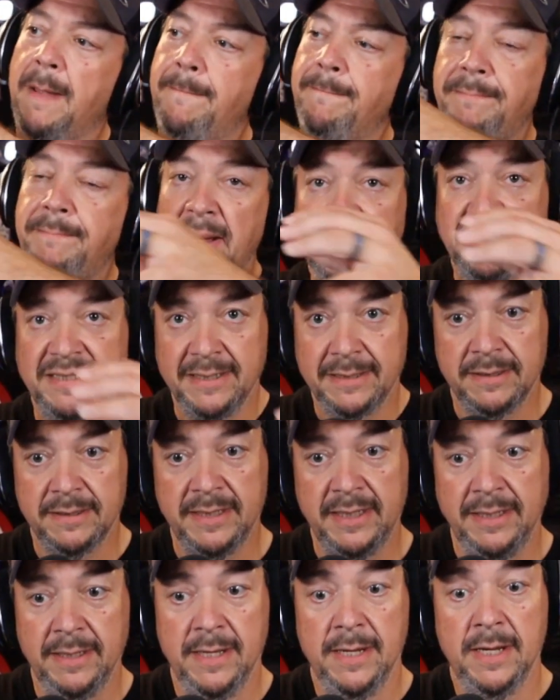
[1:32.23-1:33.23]

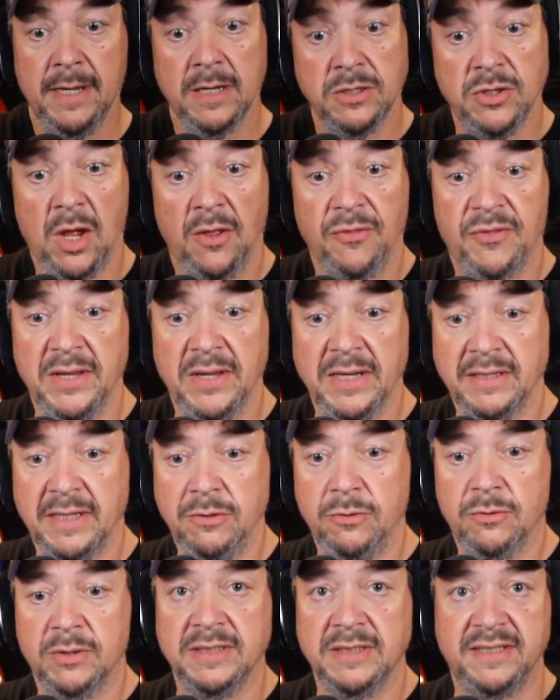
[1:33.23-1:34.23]
Basically, nothing that
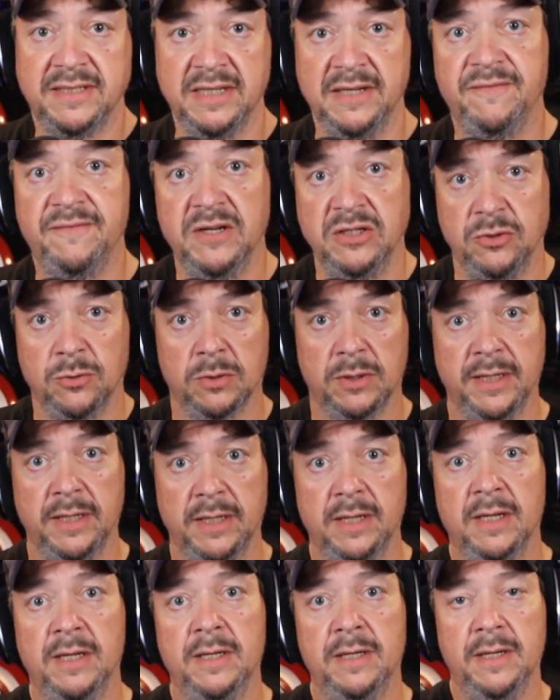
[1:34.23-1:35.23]
you can see visually,
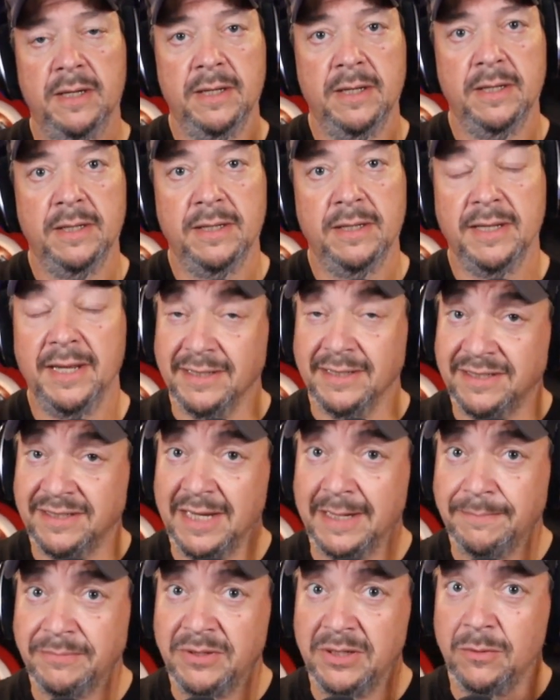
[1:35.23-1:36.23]

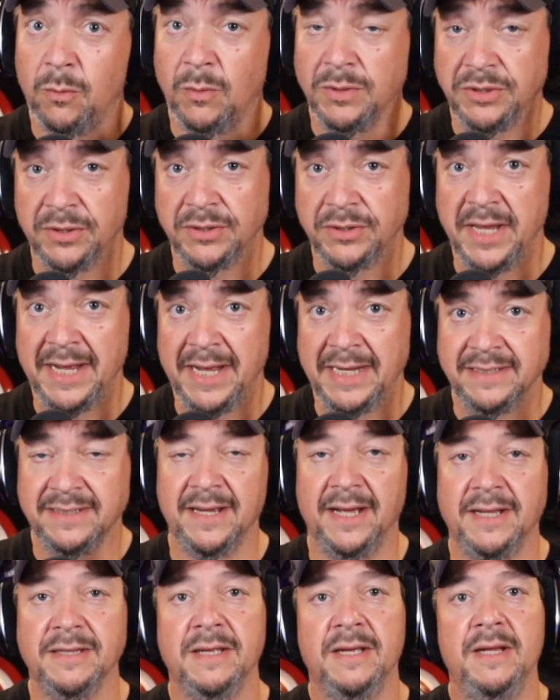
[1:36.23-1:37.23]
except when you're in the headset.